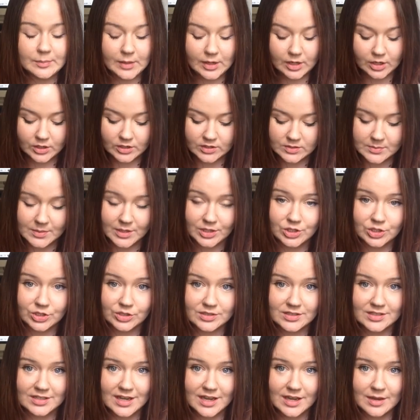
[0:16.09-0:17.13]
because my
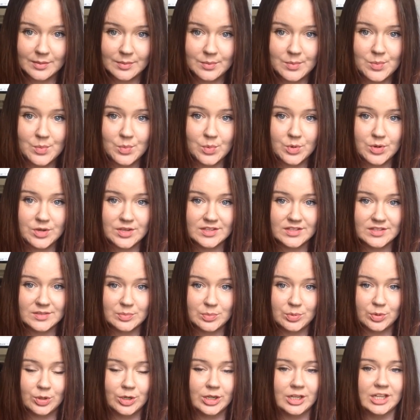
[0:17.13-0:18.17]
username was
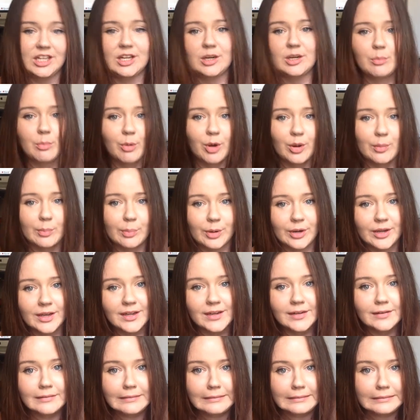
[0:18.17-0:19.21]
pretty
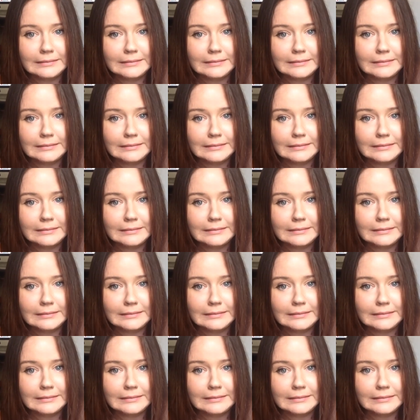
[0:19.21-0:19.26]
inappropriate.